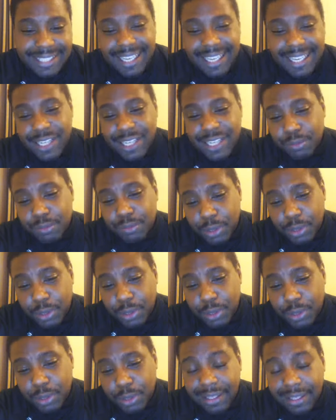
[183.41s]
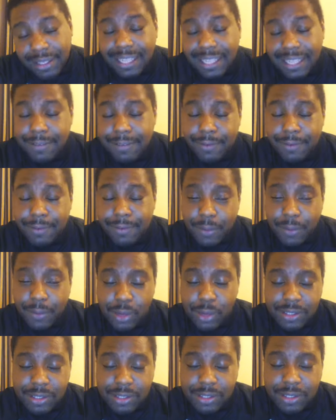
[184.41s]
Adrian Broner. Now that's a fight I'd
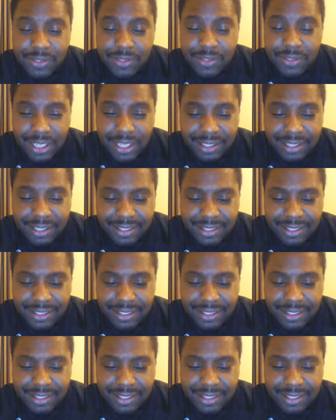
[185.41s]
like to have seen,